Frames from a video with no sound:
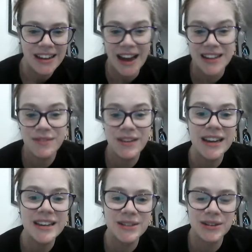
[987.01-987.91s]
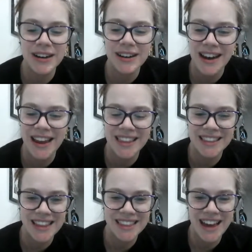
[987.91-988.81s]
activities or anything
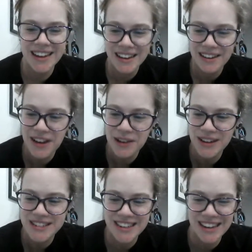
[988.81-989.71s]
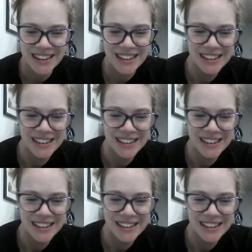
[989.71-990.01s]
like that. Great question.